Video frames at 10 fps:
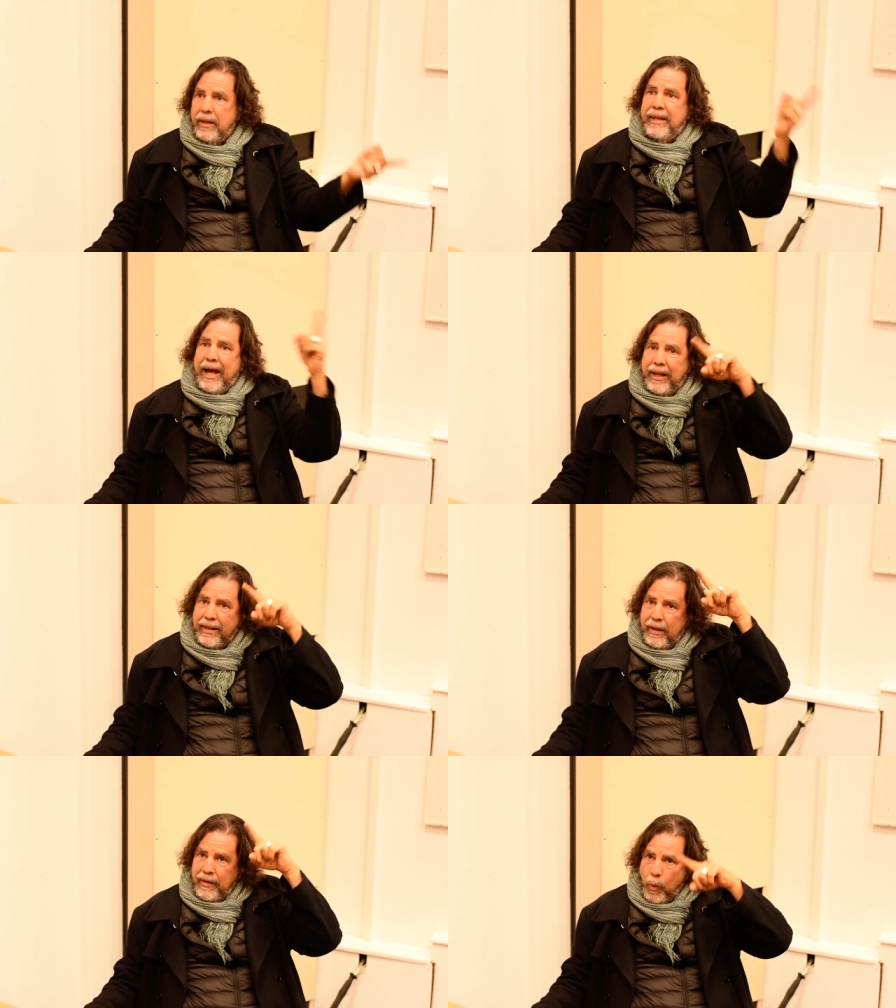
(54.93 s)
that
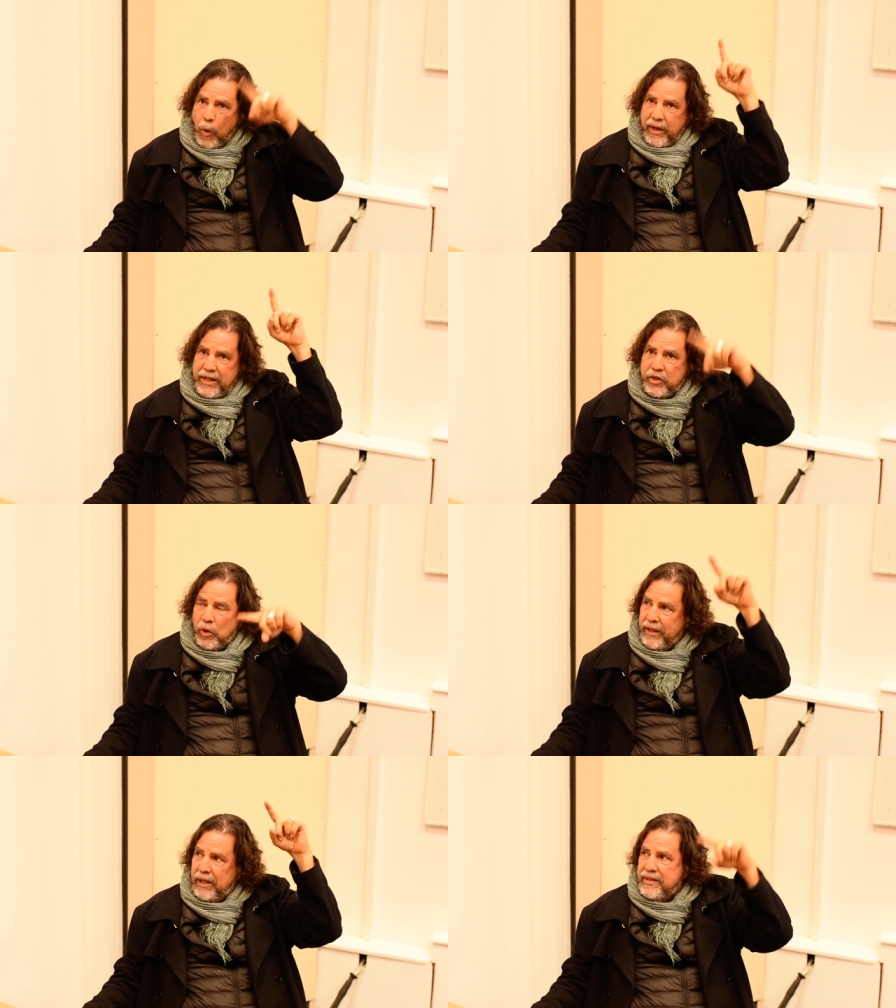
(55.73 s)
there were
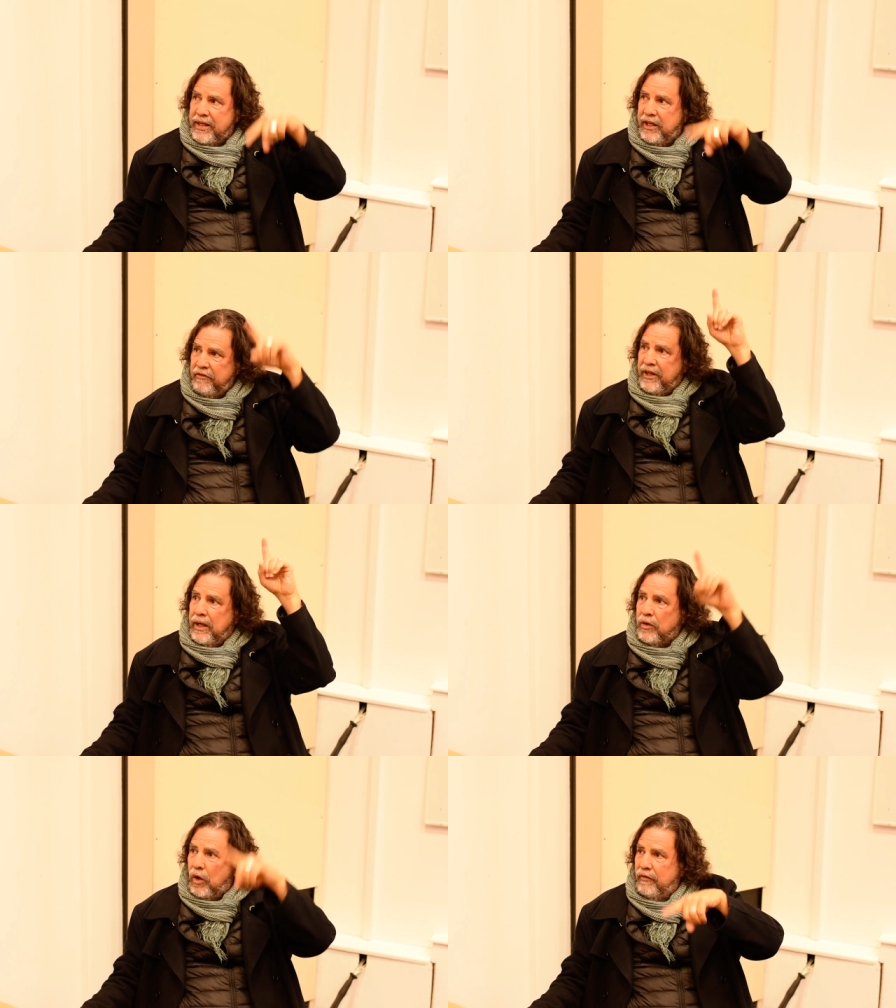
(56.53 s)
historical
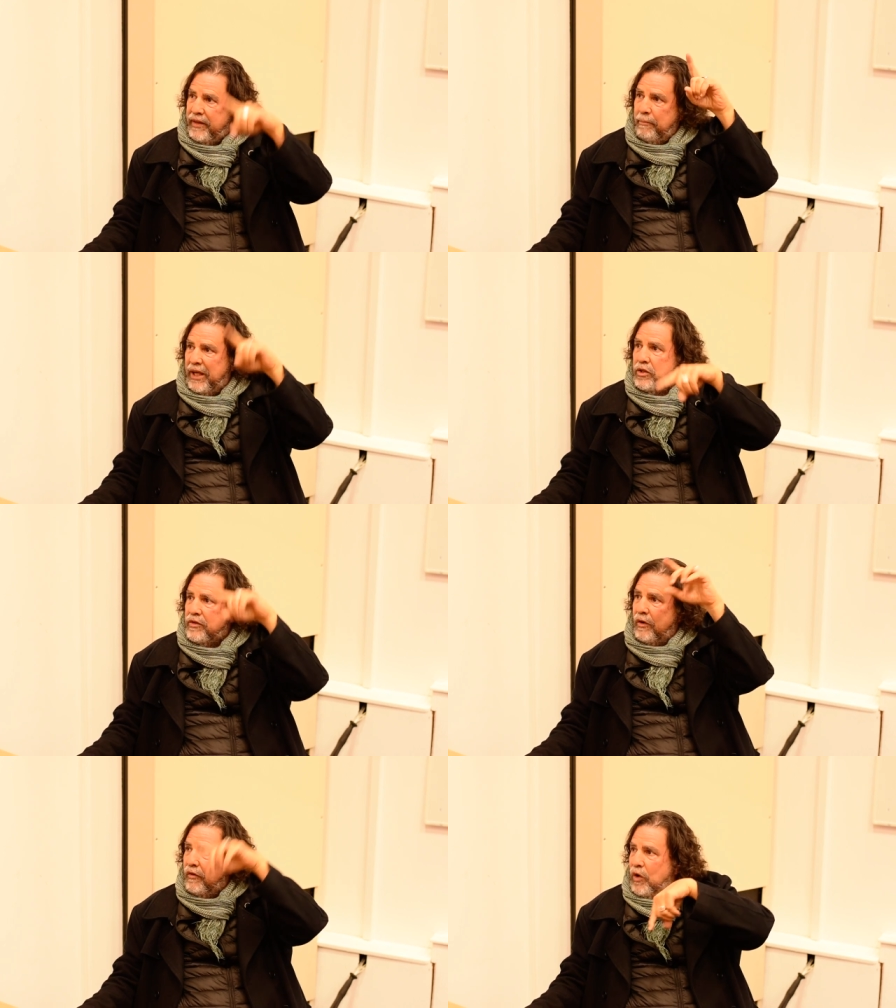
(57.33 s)
significance of the
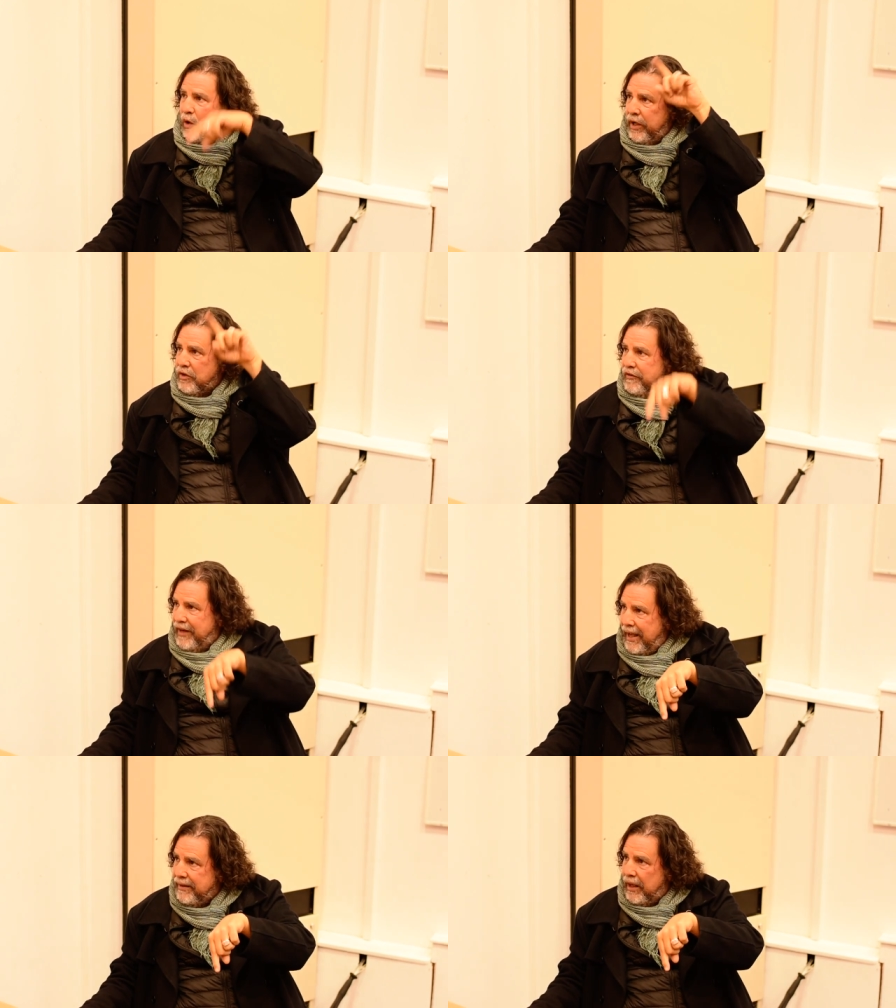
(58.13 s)
methods of conquest of
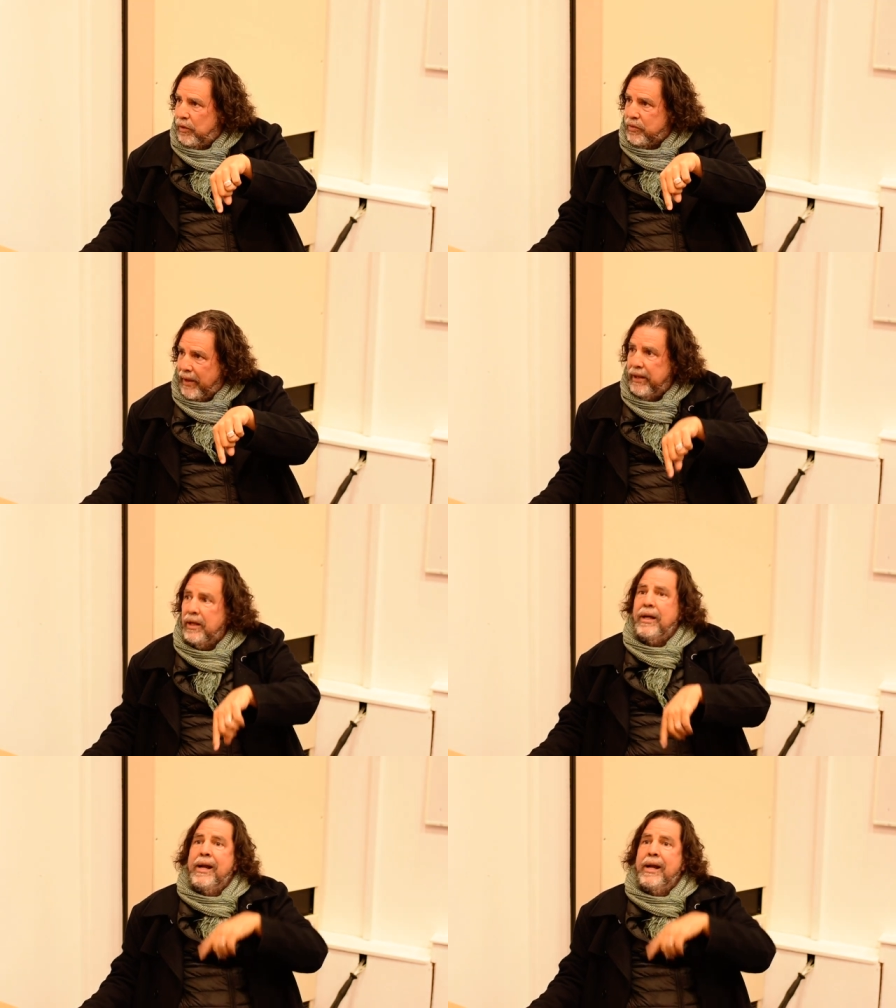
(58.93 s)
Al-Andalus, right?